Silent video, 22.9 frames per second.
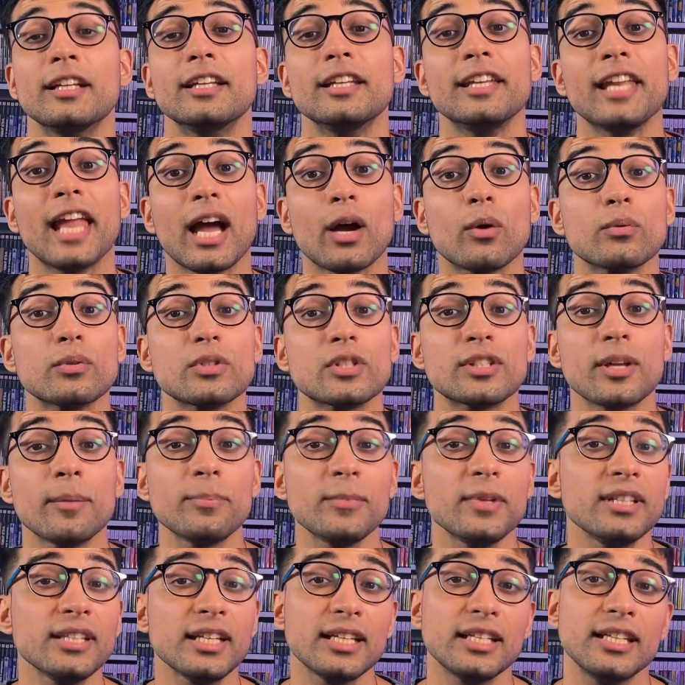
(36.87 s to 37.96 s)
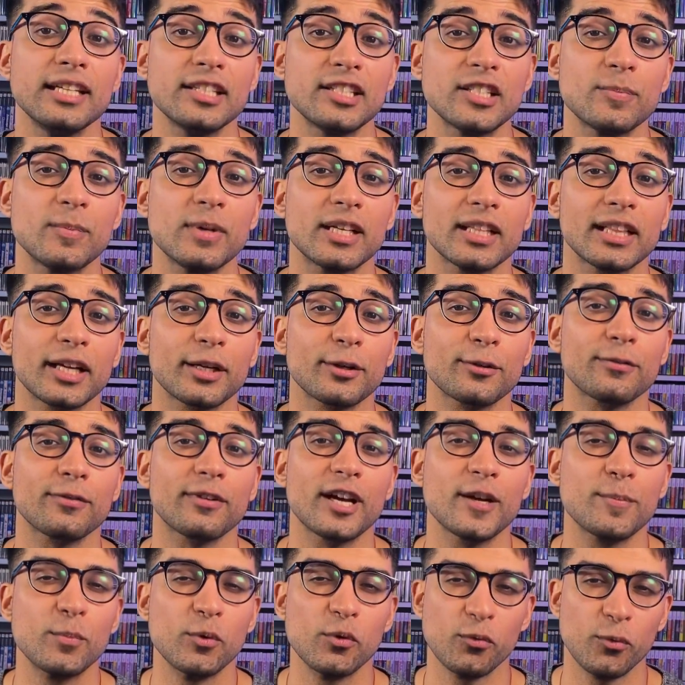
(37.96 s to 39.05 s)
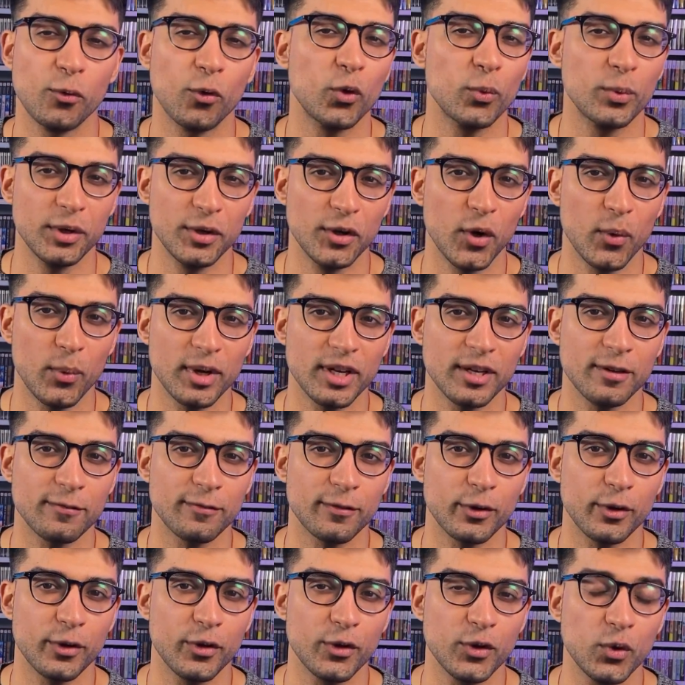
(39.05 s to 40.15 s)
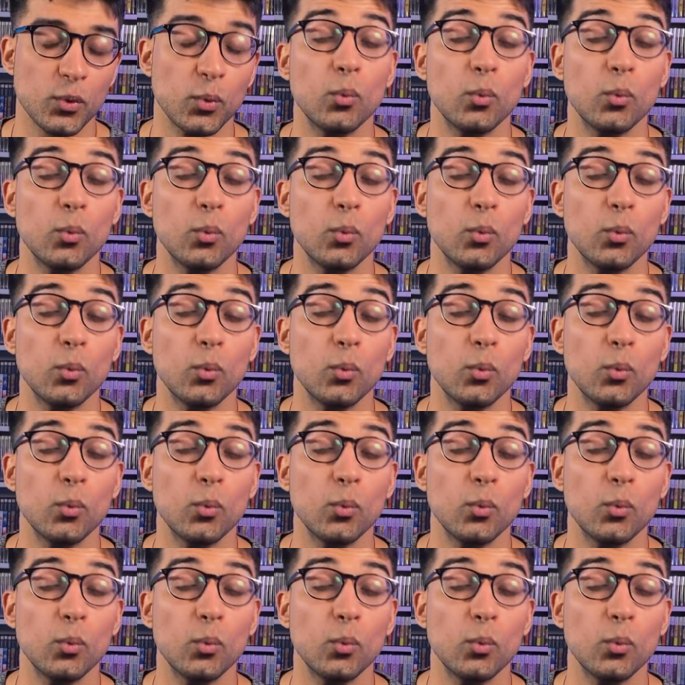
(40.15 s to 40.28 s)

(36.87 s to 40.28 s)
Now, something that needs to be clarified before we go any further,